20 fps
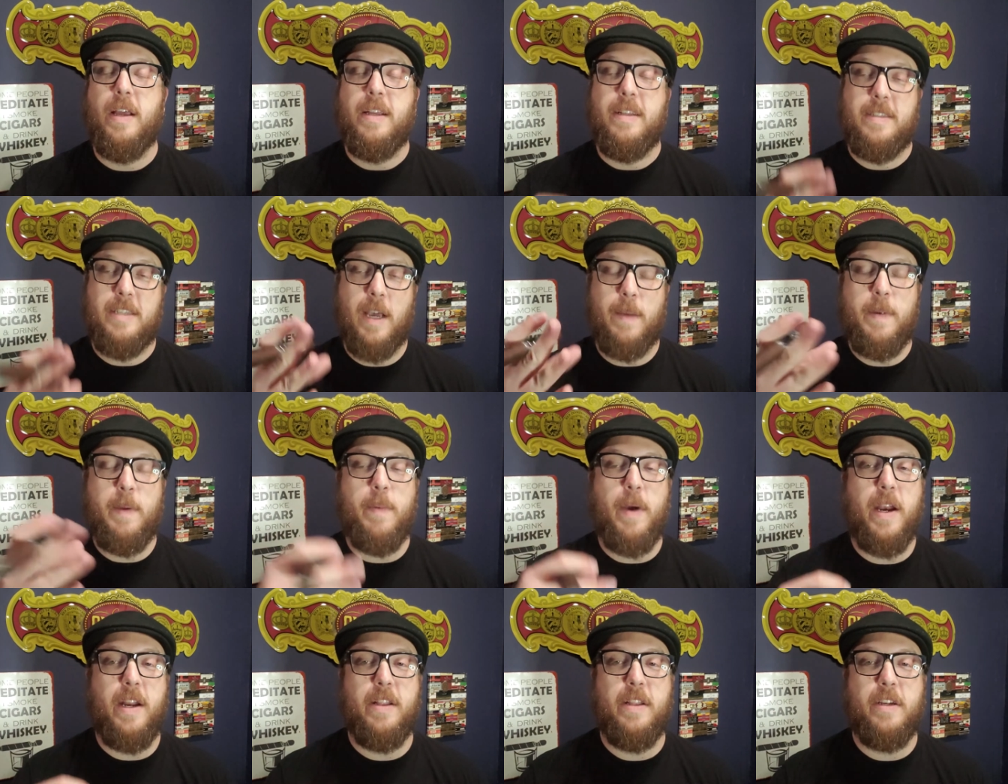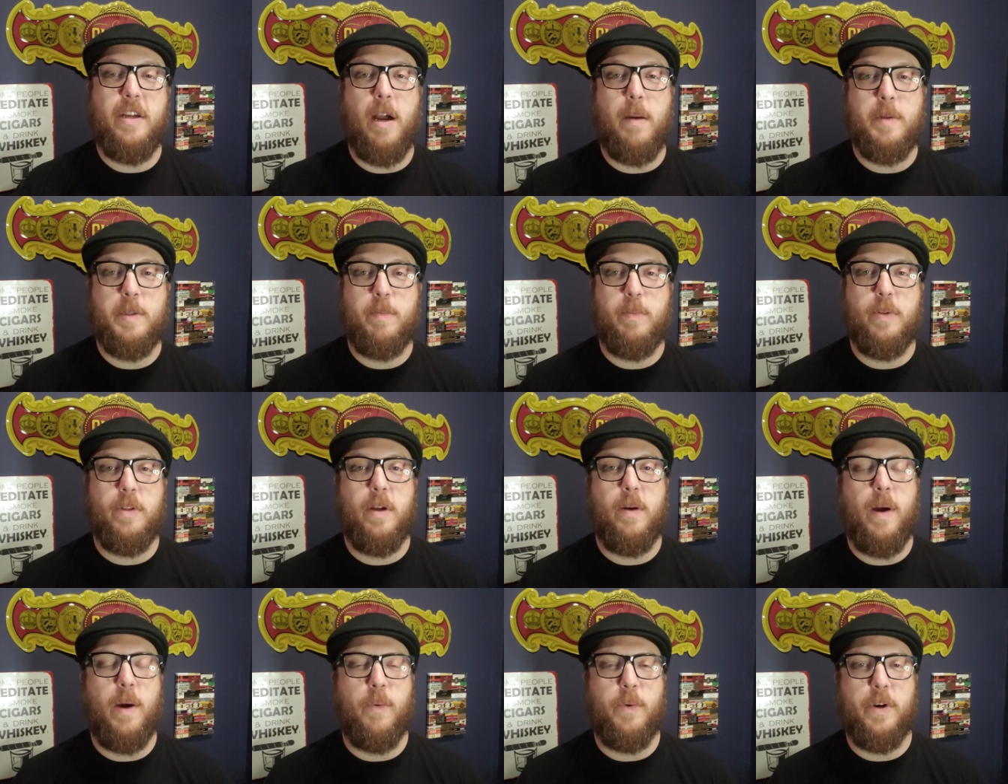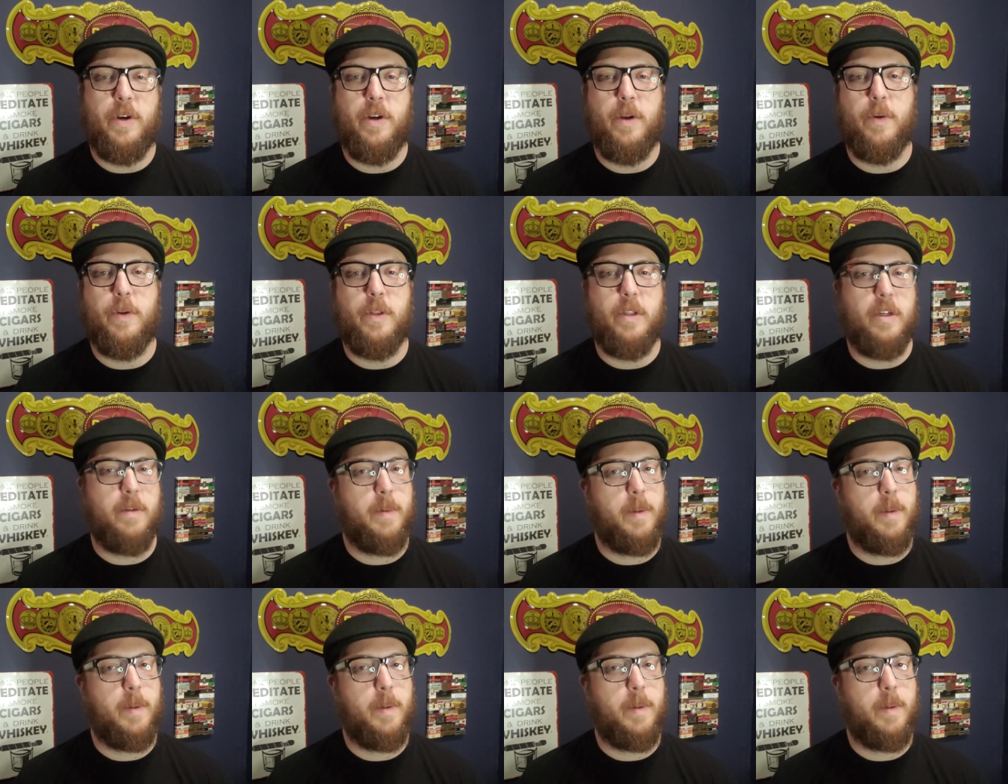Tell me about it in the comments below. I want to know a little